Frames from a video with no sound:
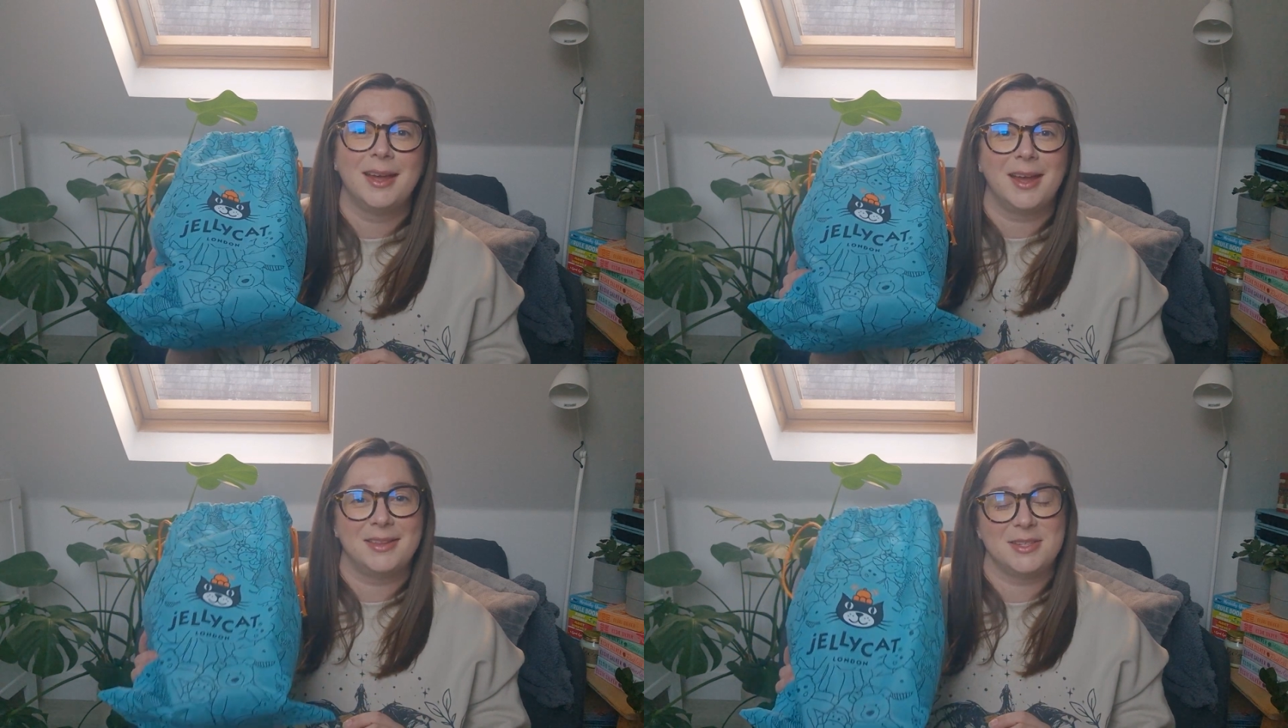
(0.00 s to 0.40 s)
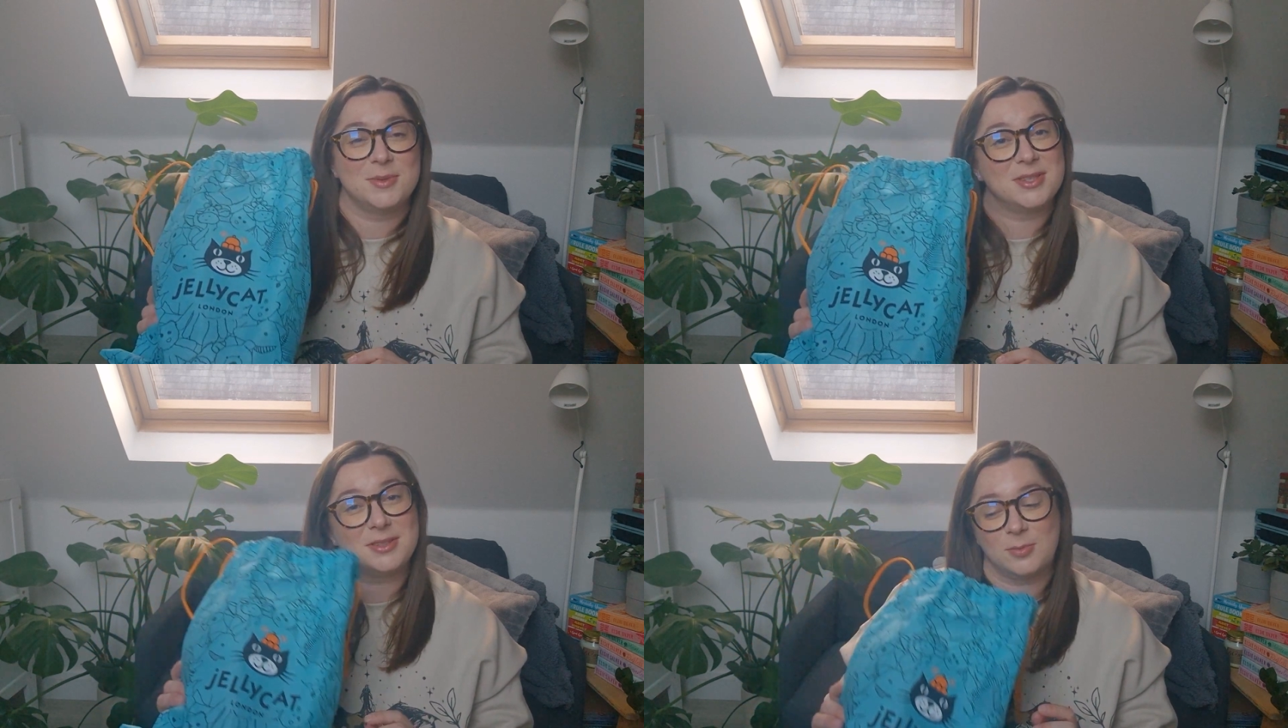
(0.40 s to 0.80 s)
and this
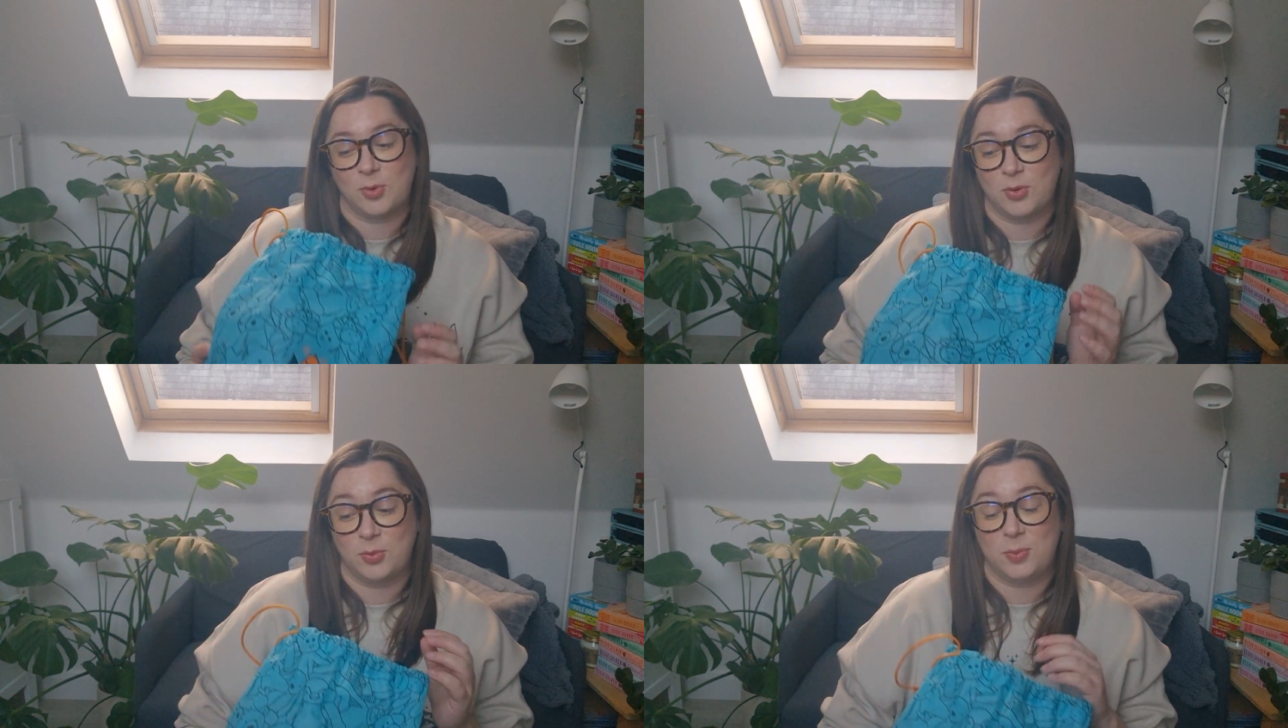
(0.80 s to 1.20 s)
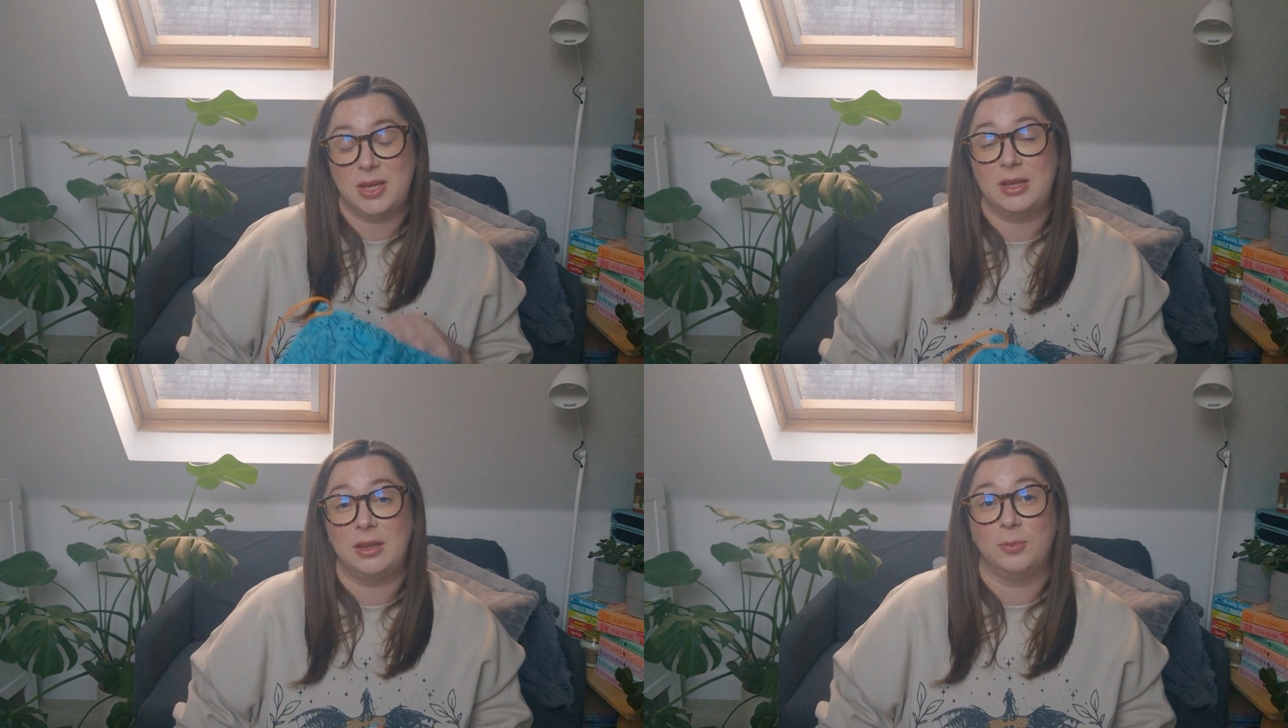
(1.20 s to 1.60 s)
was what will
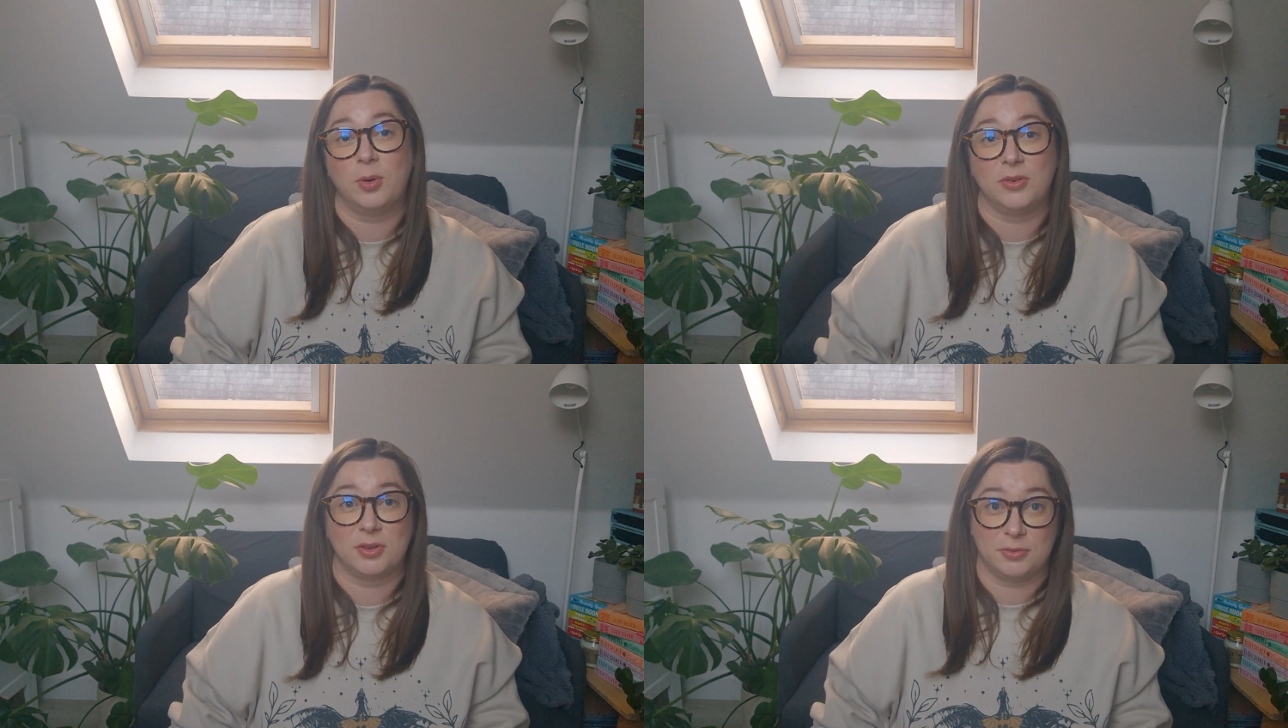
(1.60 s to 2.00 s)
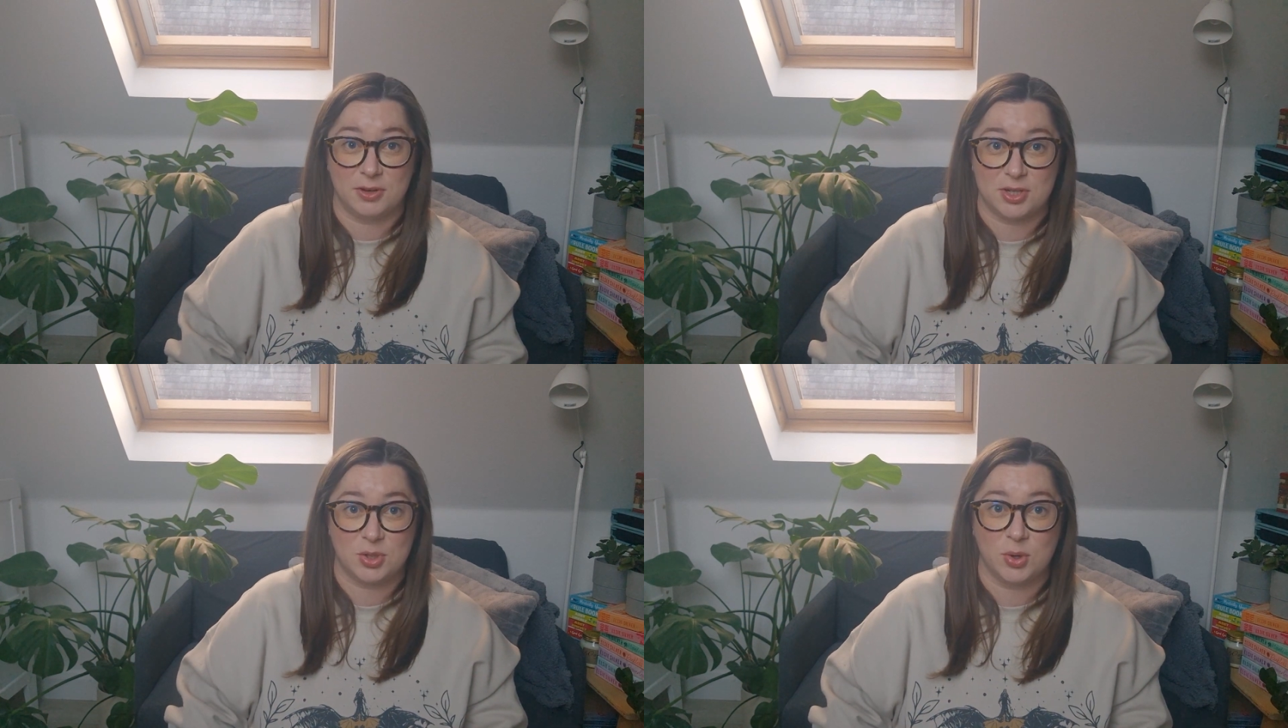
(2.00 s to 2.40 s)
be one of their
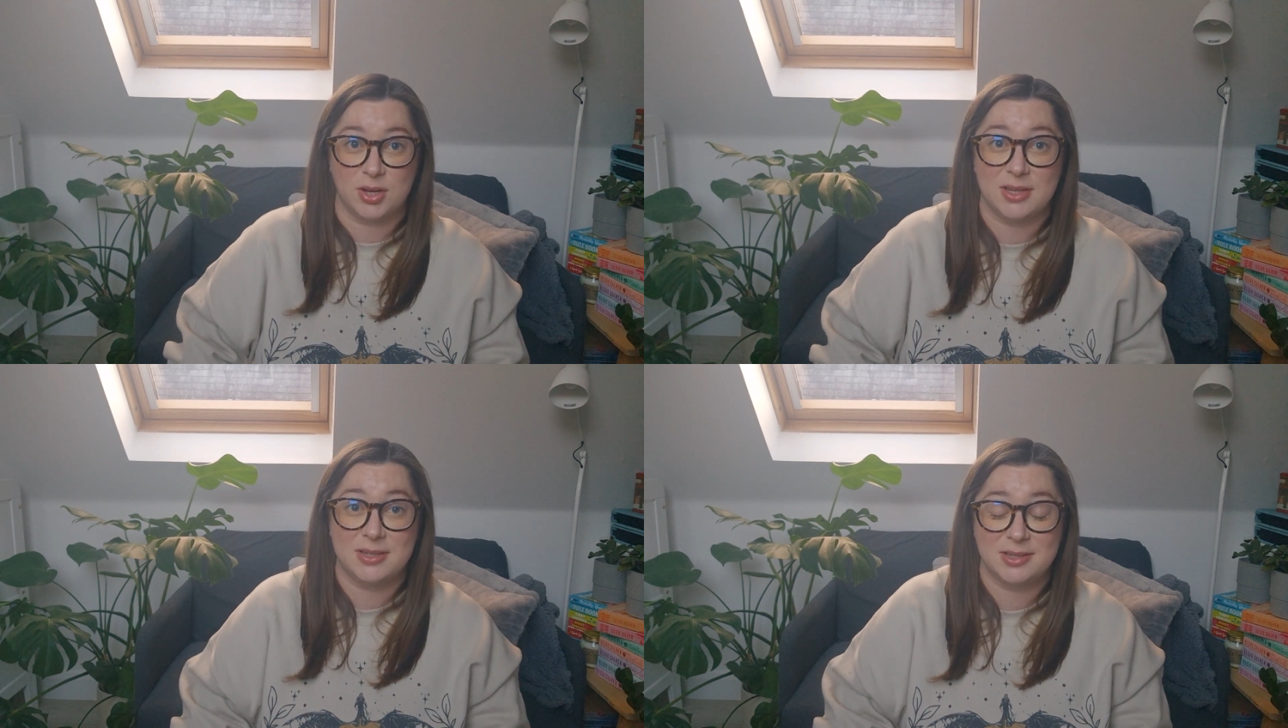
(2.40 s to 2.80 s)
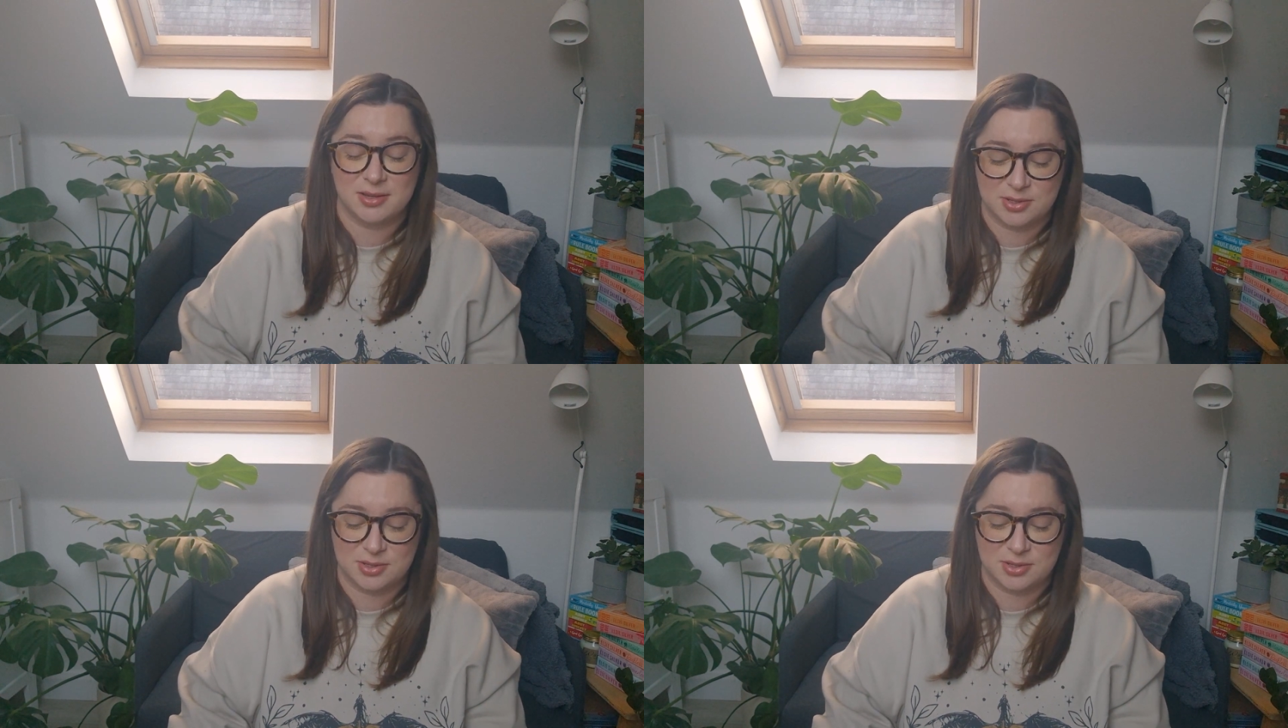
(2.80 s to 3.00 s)
first toys.